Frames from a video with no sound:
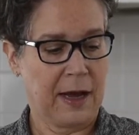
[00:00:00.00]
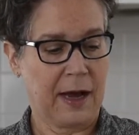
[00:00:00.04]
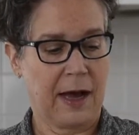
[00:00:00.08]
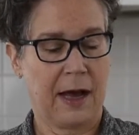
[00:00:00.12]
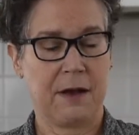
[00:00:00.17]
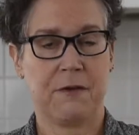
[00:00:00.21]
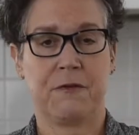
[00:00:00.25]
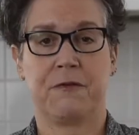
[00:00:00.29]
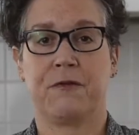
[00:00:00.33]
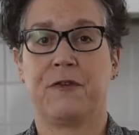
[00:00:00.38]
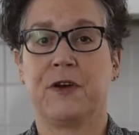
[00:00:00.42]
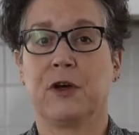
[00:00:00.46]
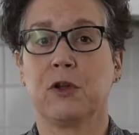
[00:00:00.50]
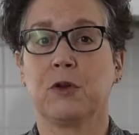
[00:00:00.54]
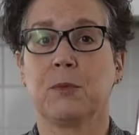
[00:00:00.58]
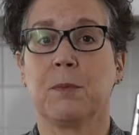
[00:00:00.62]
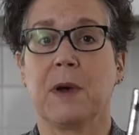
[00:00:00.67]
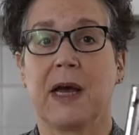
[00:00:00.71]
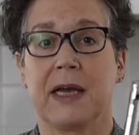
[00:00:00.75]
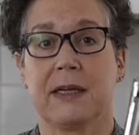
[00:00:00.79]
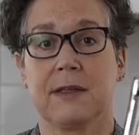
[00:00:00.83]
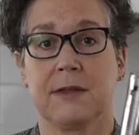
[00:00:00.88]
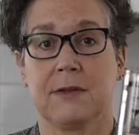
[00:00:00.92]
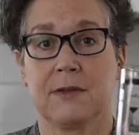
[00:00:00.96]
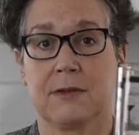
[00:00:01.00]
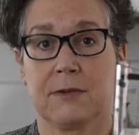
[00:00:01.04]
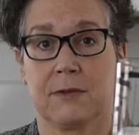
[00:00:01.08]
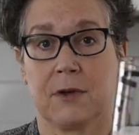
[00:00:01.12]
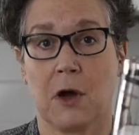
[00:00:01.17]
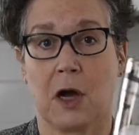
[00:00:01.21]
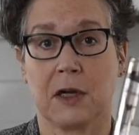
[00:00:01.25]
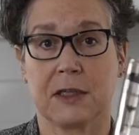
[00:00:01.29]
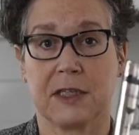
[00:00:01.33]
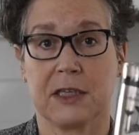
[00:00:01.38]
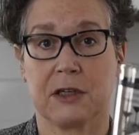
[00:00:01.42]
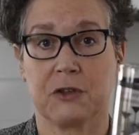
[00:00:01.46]
I've filled my
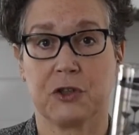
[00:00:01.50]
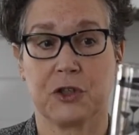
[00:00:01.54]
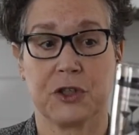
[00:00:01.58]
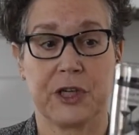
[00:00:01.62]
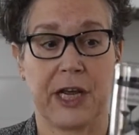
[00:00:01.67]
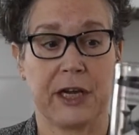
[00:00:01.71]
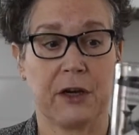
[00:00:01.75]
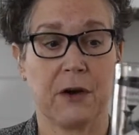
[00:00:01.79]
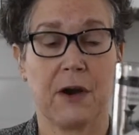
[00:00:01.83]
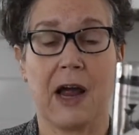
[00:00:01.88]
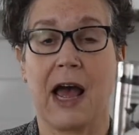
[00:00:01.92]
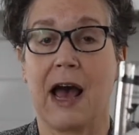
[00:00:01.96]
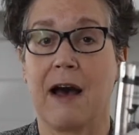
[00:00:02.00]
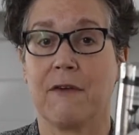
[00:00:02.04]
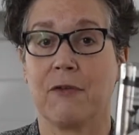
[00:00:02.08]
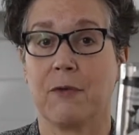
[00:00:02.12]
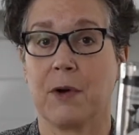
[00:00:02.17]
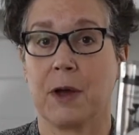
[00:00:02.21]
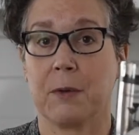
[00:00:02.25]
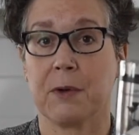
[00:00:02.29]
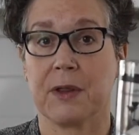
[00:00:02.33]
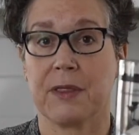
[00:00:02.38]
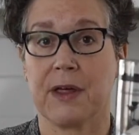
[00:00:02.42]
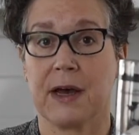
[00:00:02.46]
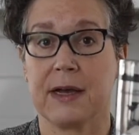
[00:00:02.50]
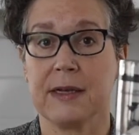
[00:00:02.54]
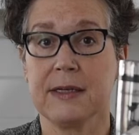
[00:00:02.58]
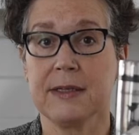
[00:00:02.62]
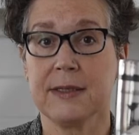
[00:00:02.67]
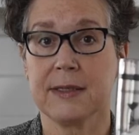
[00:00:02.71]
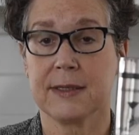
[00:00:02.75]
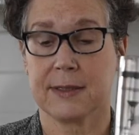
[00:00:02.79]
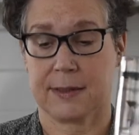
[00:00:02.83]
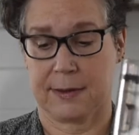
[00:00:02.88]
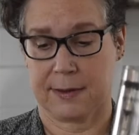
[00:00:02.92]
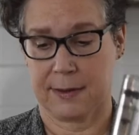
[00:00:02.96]
cocktail shaker halfway with
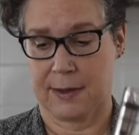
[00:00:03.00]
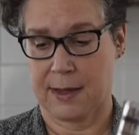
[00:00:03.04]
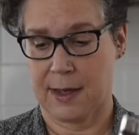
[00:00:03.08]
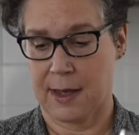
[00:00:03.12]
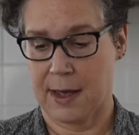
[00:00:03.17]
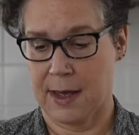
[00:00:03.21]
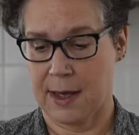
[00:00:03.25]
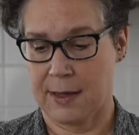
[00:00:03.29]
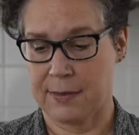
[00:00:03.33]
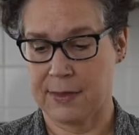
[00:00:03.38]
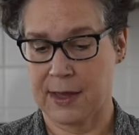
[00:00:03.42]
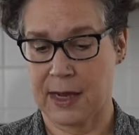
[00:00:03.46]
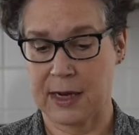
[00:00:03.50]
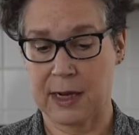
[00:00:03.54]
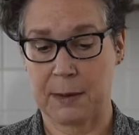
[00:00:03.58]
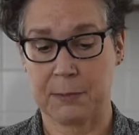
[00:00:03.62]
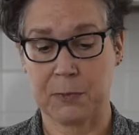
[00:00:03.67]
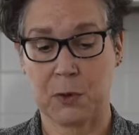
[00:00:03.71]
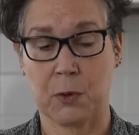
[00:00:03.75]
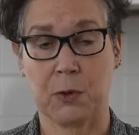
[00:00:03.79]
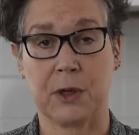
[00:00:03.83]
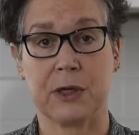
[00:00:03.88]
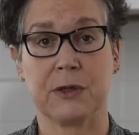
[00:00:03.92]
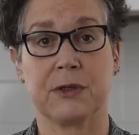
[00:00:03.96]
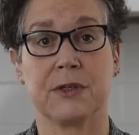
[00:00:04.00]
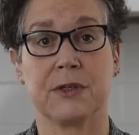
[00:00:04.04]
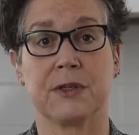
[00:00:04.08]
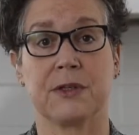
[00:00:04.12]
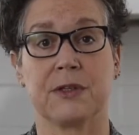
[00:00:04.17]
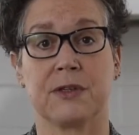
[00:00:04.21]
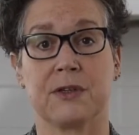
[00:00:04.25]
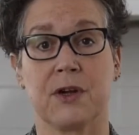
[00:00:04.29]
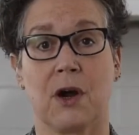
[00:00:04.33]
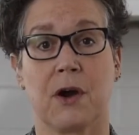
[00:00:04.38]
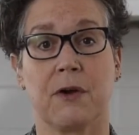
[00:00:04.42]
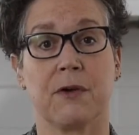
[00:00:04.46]
ice, and then I'm going to
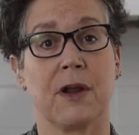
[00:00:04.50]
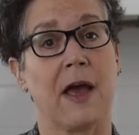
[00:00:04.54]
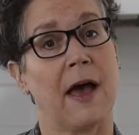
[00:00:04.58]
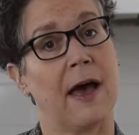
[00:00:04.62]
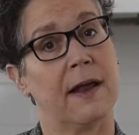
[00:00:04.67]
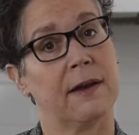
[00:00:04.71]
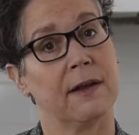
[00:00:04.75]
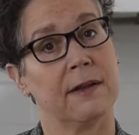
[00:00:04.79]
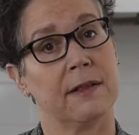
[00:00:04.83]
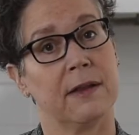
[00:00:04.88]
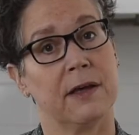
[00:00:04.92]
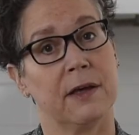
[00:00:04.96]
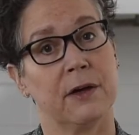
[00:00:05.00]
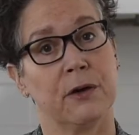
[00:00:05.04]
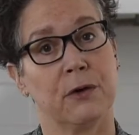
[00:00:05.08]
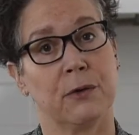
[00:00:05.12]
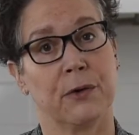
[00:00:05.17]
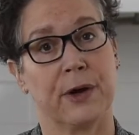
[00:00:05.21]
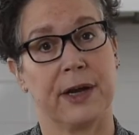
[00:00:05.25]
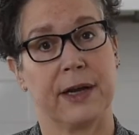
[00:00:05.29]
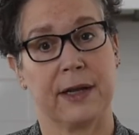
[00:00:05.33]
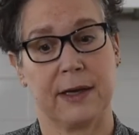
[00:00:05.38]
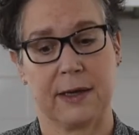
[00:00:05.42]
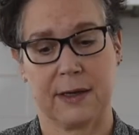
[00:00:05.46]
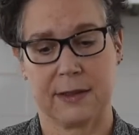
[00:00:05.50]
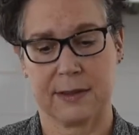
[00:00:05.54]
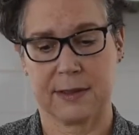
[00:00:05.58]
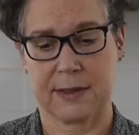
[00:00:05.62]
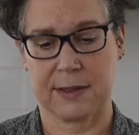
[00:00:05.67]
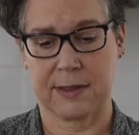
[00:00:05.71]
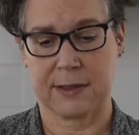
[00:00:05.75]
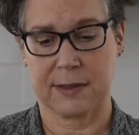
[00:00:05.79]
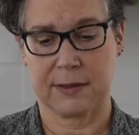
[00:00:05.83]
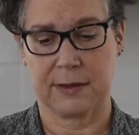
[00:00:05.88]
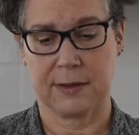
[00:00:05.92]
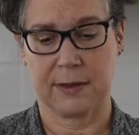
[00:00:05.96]
start adding the
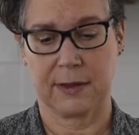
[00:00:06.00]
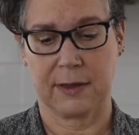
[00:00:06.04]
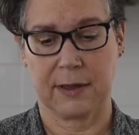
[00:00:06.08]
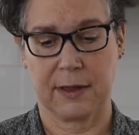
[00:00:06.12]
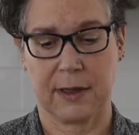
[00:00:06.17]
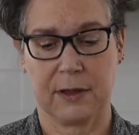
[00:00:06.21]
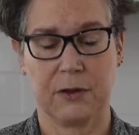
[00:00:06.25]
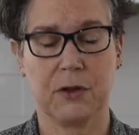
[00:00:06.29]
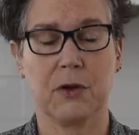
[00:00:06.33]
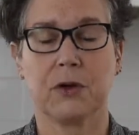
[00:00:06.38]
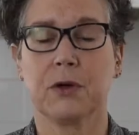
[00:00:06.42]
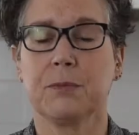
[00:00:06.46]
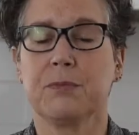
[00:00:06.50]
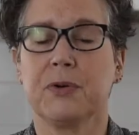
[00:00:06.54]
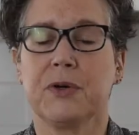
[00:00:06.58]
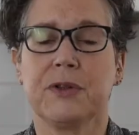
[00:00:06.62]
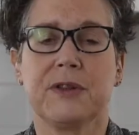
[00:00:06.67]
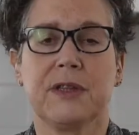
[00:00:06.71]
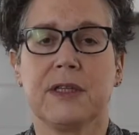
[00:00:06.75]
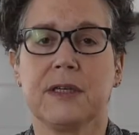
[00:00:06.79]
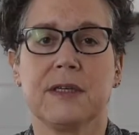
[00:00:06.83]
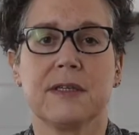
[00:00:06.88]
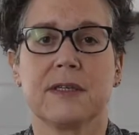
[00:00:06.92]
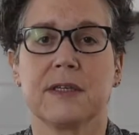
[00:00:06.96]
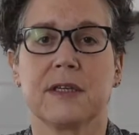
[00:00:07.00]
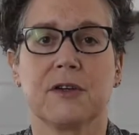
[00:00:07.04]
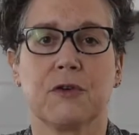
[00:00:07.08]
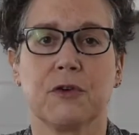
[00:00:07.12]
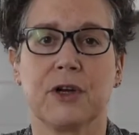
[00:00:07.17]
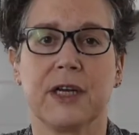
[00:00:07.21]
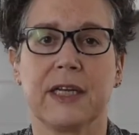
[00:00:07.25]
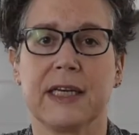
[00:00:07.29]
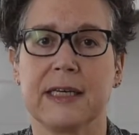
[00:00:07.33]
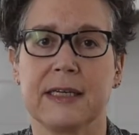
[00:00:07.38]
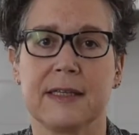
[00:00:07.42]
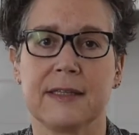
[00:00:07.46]
ingredients. You can put these
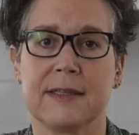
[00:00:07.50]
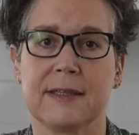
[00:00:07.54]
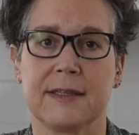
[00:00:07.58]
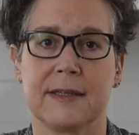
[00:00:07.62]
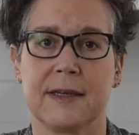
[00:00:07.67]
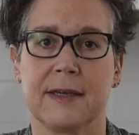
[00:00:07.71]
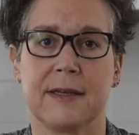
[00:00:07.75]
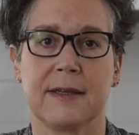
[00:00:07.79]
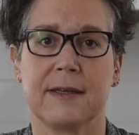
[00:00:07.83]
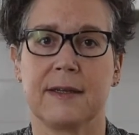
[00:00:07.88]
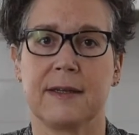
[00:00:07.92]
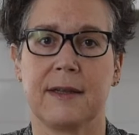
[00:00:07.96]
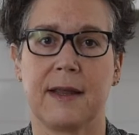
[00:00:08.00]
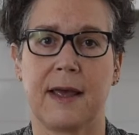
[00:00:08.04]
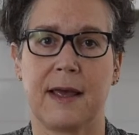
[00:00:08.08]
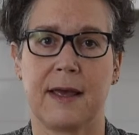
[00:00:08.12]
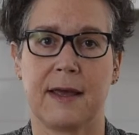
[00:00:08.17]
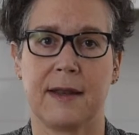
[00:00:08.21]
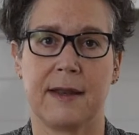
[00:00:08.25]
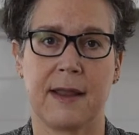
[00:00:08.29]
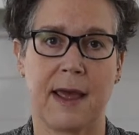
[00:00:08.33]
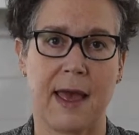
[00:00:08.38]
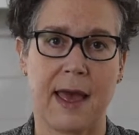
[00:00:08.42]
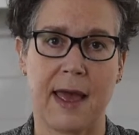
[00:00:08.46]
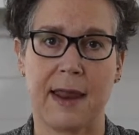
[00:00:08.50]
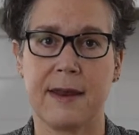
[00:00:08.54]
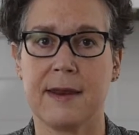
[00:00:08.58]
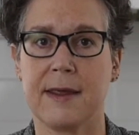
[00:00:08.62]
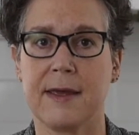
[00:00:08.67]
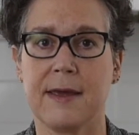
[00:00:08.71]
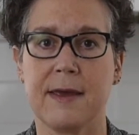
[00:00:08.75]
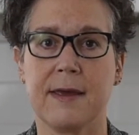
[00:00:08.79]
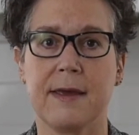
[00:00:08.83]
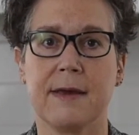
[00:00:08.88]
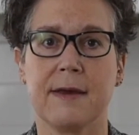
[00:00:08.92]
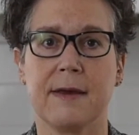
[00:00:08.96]
ingredients in
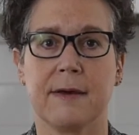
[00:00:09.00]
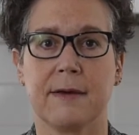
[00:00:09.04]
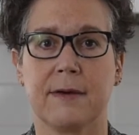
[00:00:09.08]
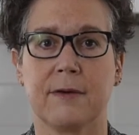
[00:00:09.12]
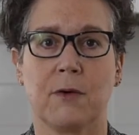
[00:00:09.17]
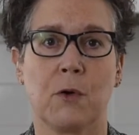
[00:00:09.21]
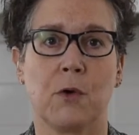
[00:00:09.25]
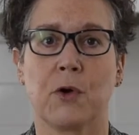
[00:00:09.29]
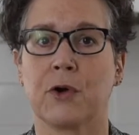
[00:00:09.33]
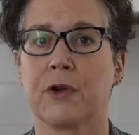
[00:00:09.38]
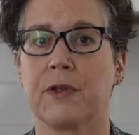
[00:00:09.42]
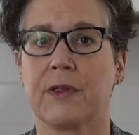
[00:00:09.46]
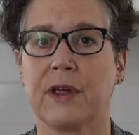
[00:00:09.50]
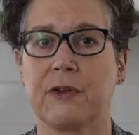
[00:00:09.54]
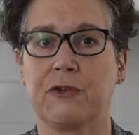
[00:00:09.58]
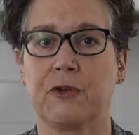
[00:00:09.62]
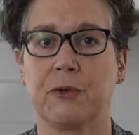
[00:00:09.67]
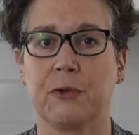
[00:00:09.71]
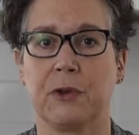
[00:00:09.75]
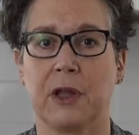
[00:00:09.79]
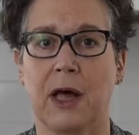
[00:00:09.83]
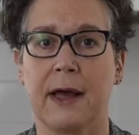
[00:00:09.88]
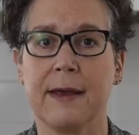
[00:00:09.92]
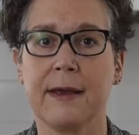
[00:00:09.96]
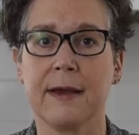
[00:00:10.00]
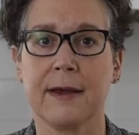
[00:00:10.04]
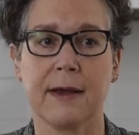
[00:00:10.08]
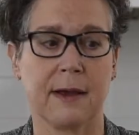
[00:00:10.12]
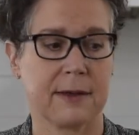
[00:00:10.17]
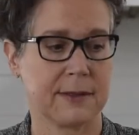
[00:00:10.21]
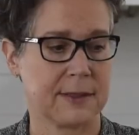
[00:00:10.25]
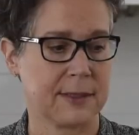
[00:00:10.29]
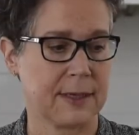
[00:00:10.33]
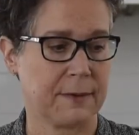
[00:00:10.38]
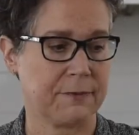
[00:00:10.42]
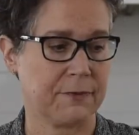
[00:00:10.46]
any order that you like,
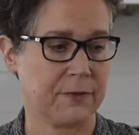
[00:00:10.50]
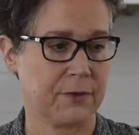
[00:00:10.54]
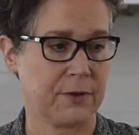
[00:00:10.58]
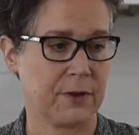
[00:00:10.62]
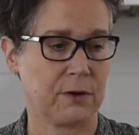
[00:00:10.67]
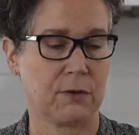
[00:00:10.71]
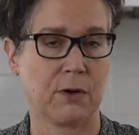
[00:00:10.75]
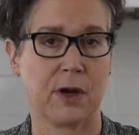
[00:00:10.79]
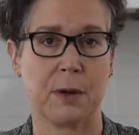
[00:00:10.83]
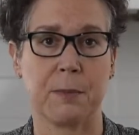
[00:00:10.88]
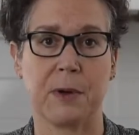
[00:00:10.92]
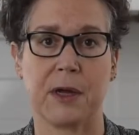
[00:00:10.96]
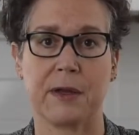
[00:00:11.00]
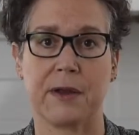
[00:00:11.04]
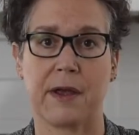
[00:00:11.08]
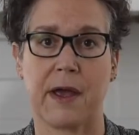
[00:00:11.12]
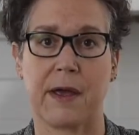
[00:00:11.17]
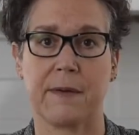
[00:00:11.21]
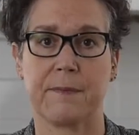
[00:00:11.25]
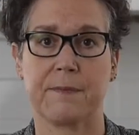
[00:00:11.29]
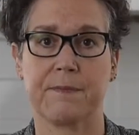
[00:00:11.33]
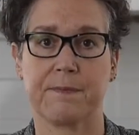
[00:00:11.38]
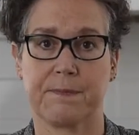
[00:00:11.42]
except for the Grand Marnier.